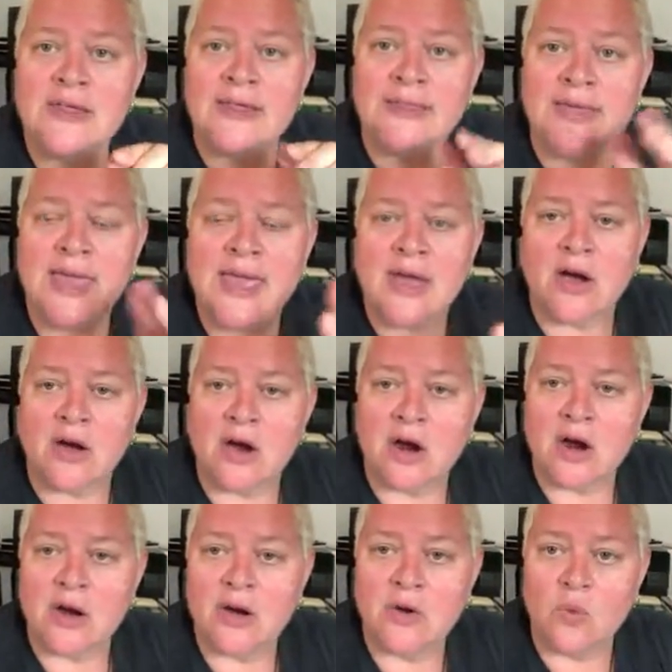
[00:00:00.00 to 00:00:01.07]
They
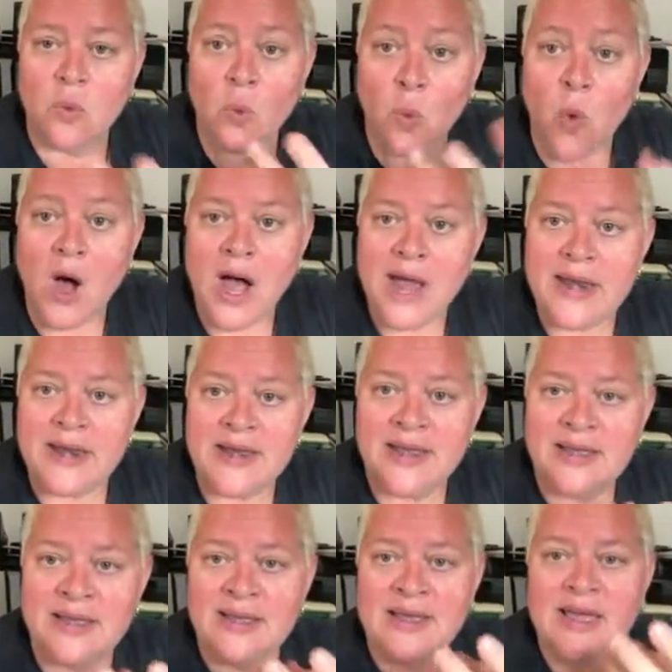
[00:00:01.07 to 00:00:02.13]
are one.
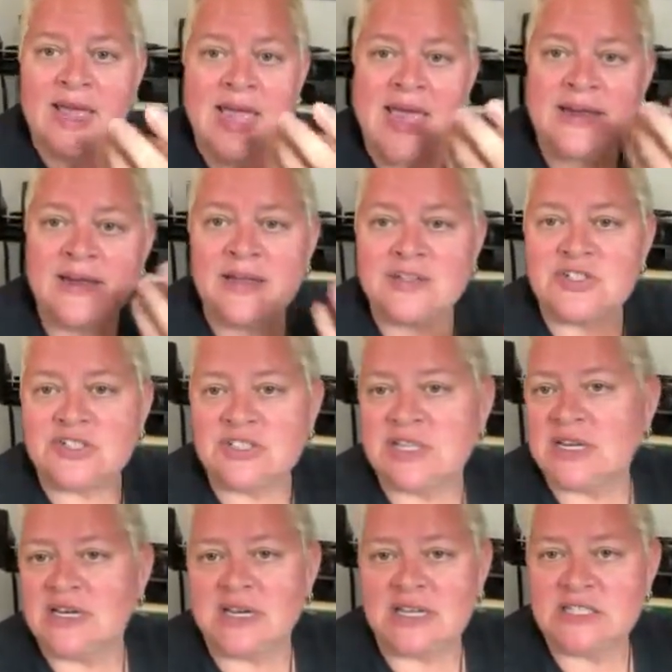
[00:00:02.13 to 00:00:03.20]
And not just
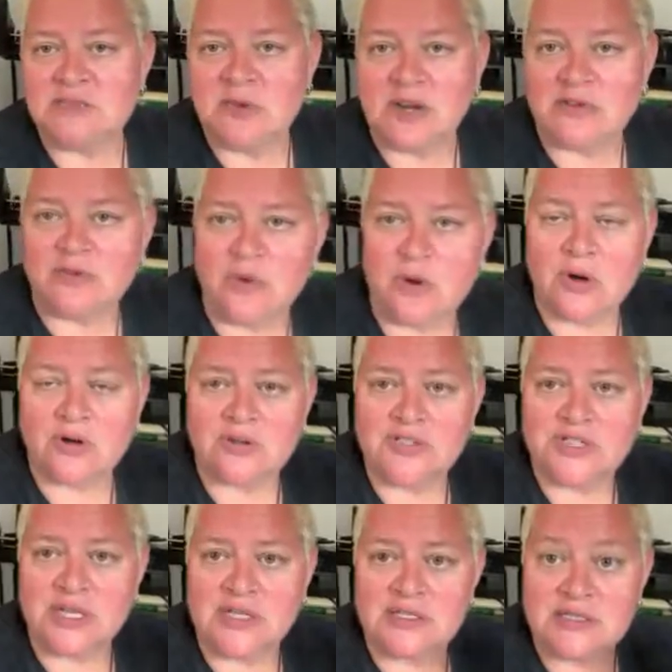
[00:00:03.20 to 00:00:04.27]
in a nice metaphorical
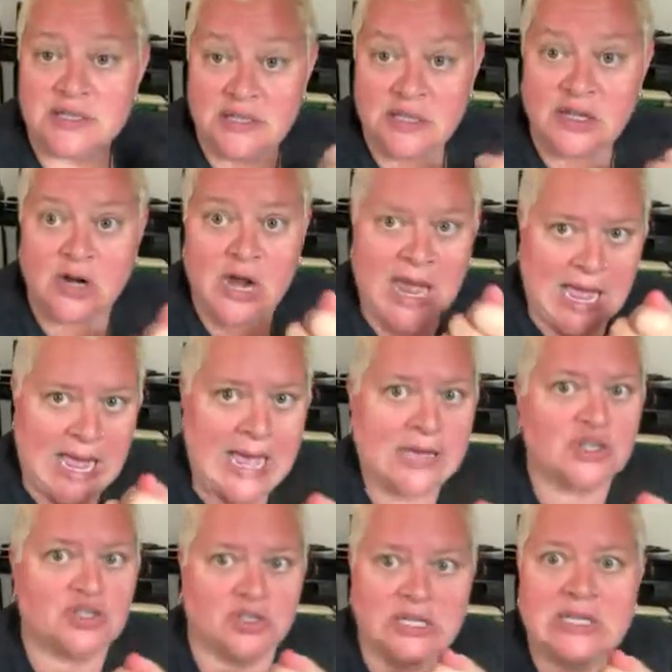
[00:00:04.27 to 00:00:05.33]
sense, they're
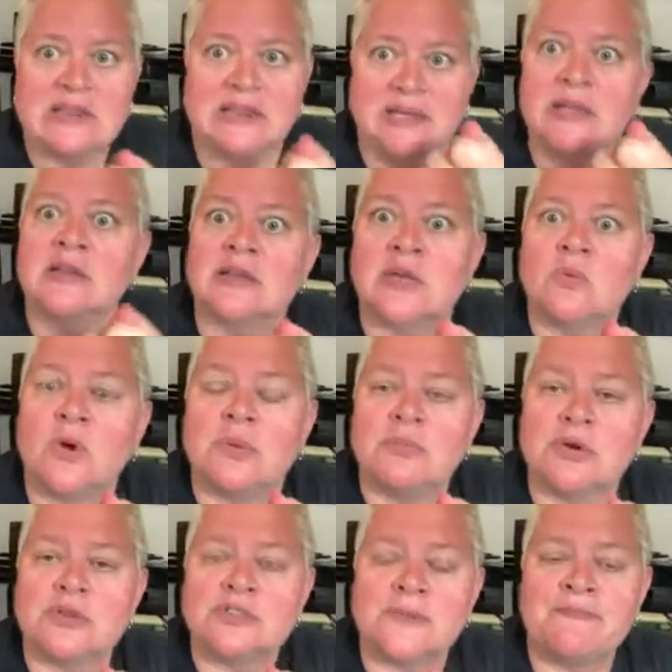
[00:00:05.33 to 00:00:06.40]
actually legally one
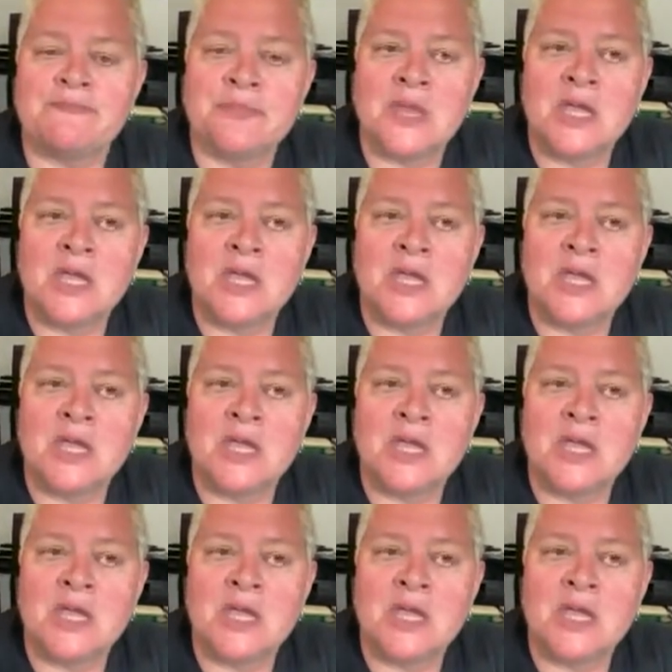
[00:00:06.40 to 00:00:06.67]
person.